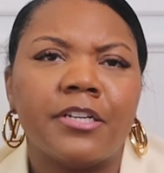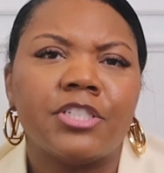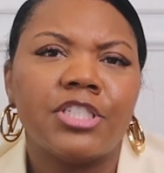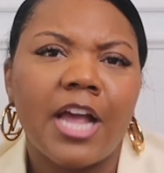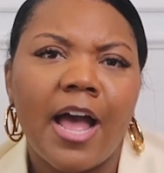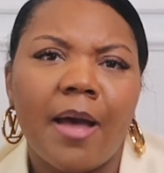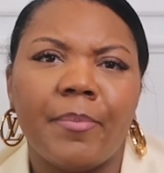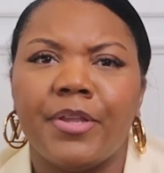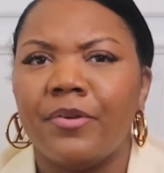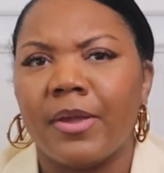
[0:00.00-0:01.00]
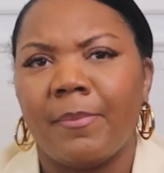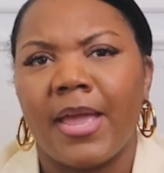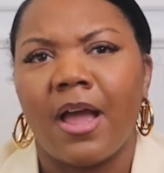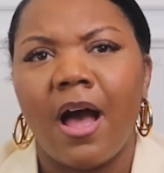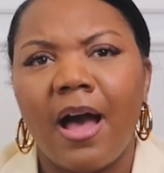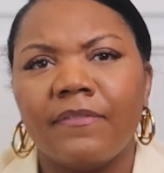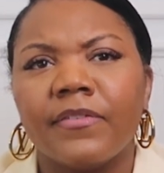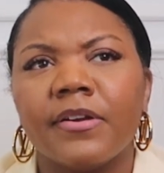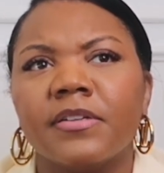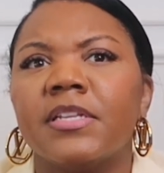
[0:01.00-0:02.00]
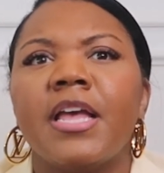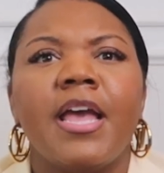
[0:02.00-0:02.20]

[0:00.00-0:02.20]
and shop and you can make offers